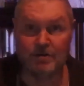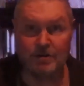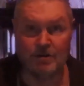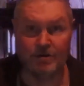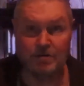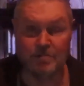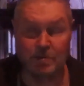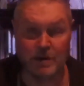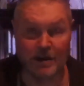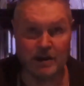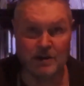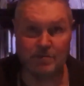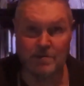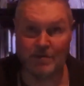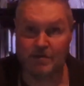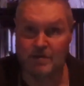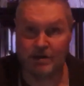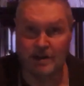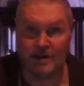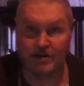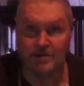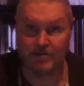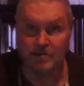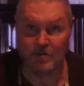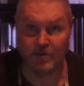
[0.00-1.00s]
Jewish
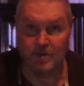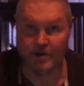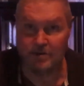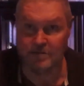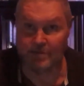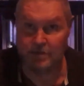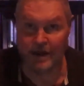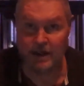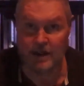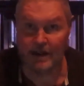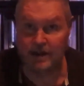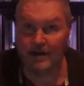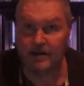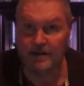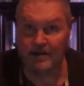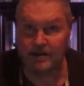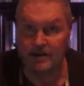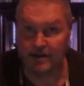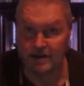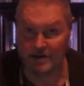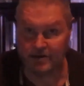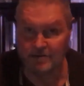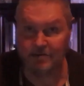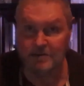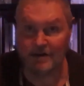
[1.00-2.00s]
people as one
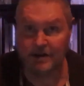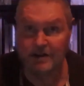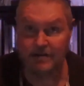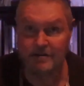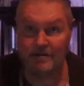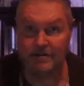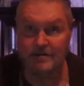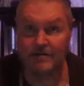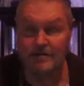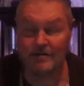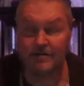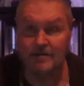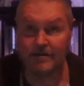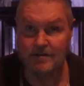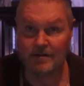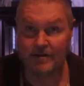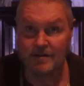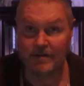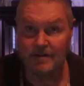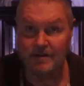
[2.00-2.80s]
man, Israel?